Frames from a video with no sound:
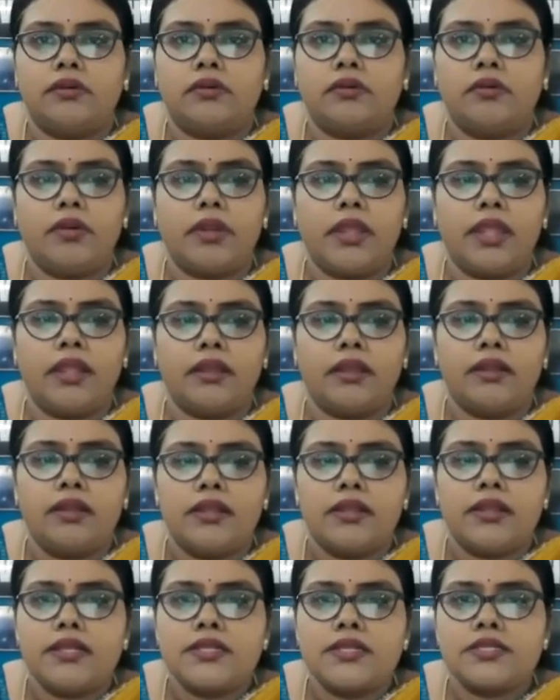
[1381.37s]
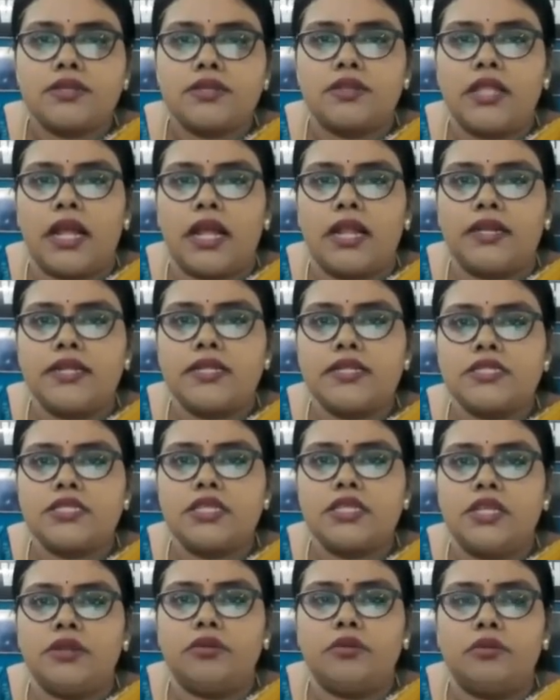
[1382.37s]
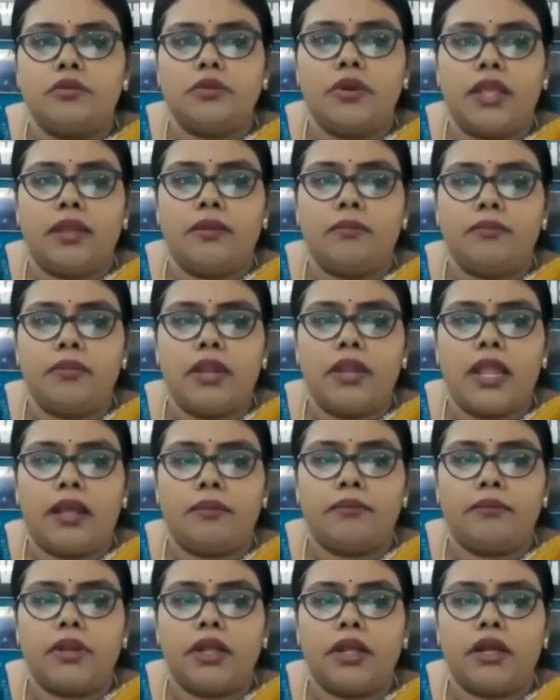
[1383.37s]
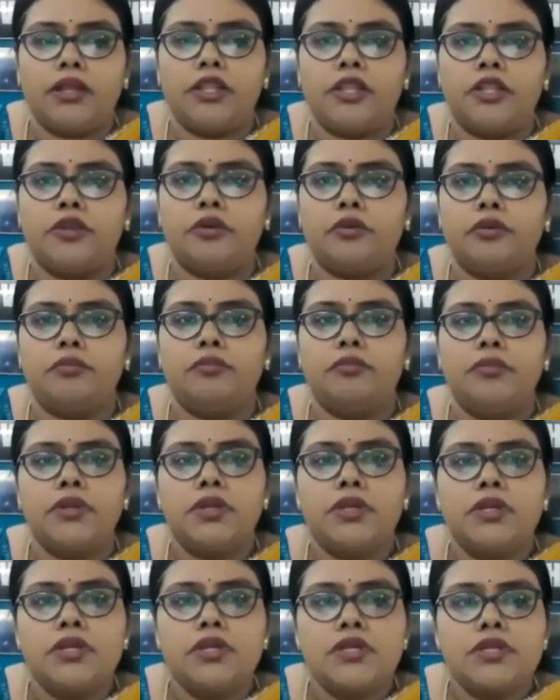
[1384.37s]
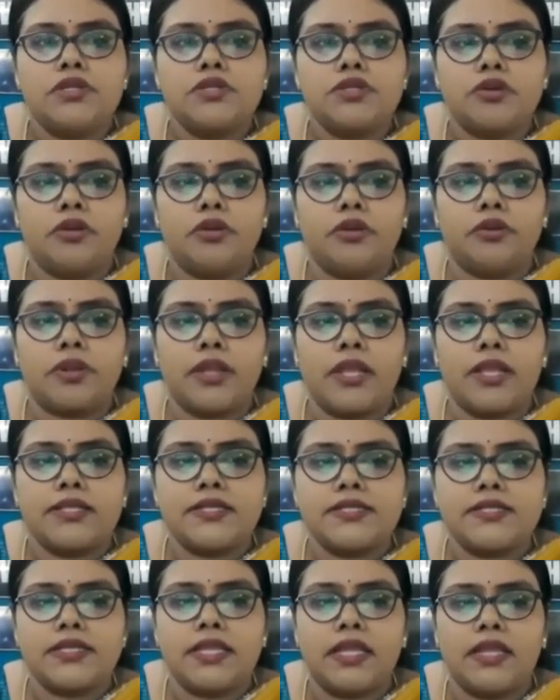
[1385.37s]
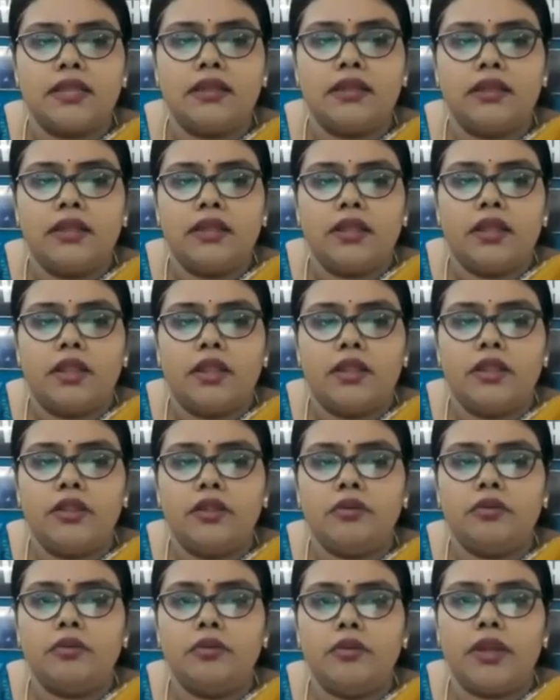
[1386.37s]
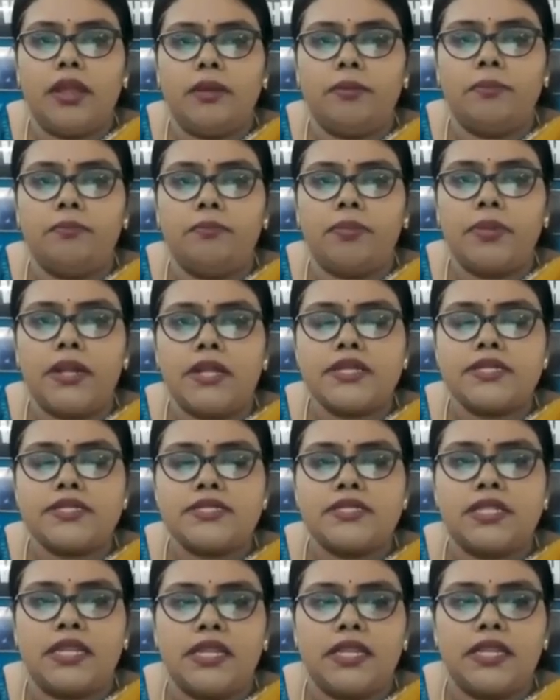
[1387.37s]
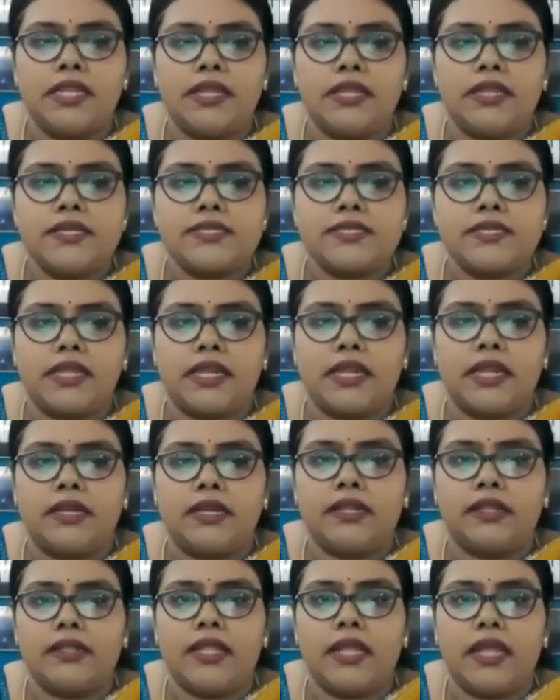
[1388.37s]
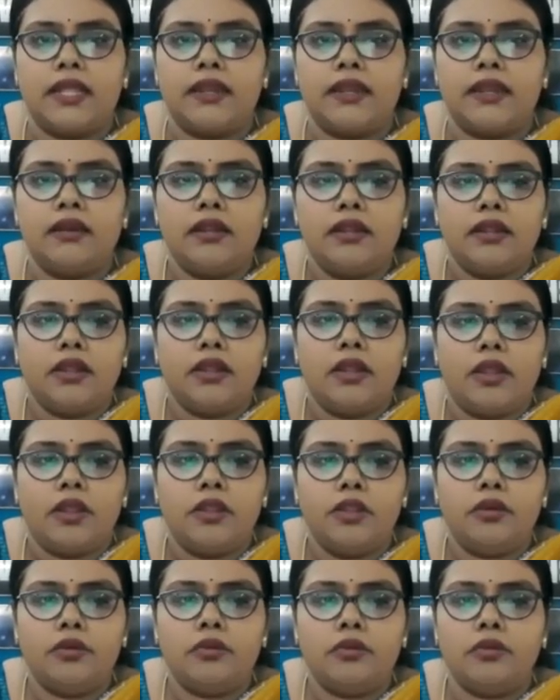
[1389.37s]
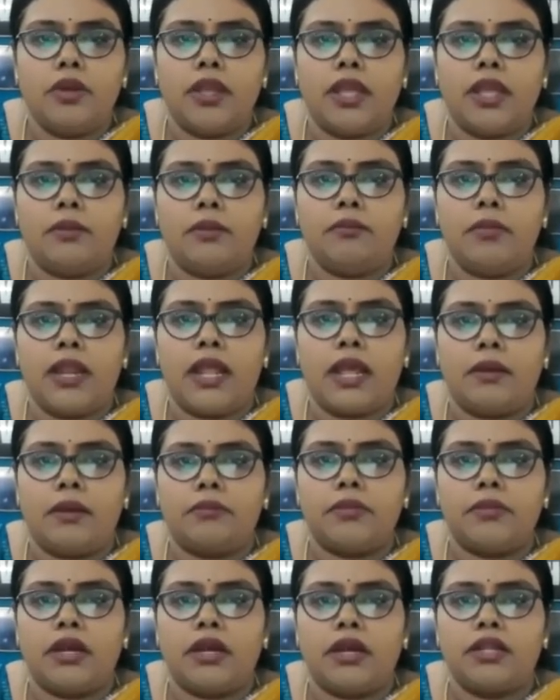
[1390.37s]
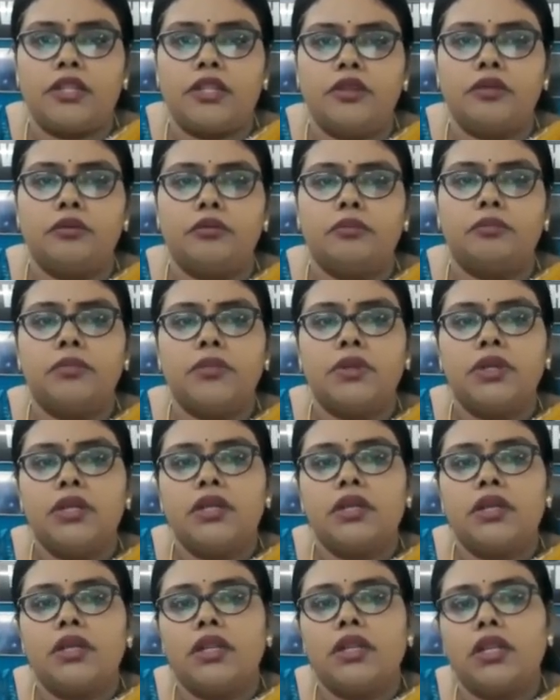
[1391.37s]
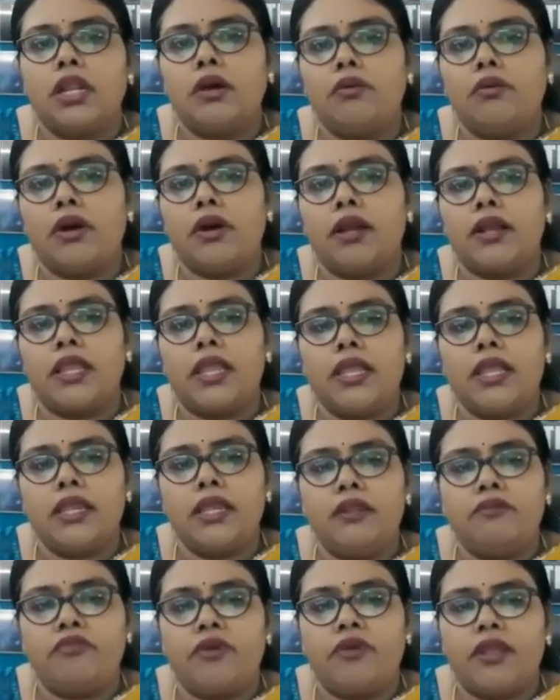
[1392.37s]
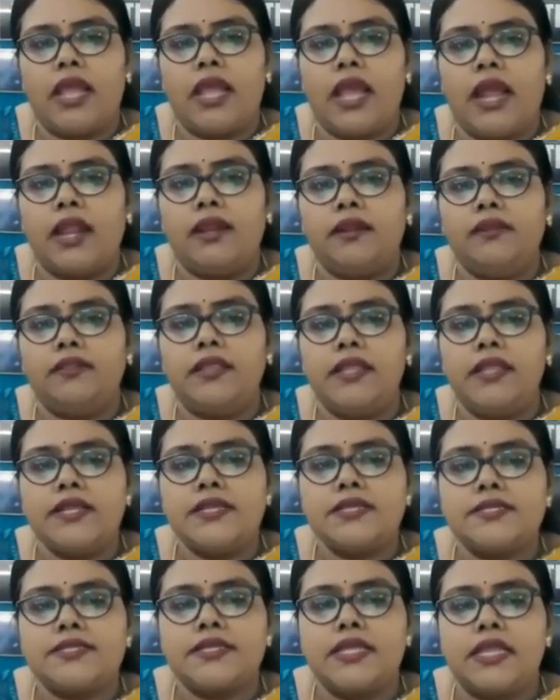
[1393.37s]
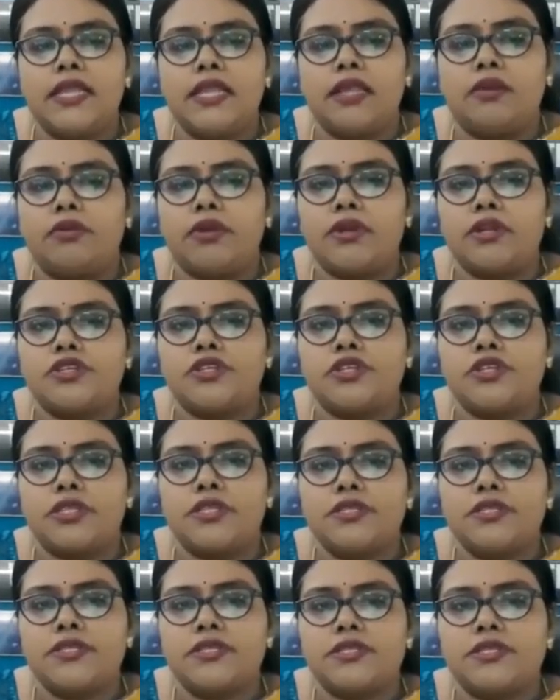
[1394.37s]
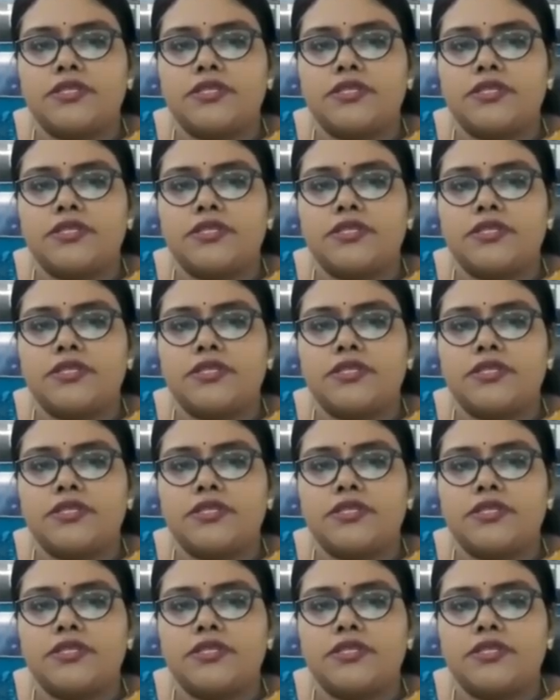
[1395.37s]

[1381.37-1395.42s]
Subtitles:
Okay, so that is lambda cube. So you can say plus 3 is greater than lambda cube. Now again, if I add these equations,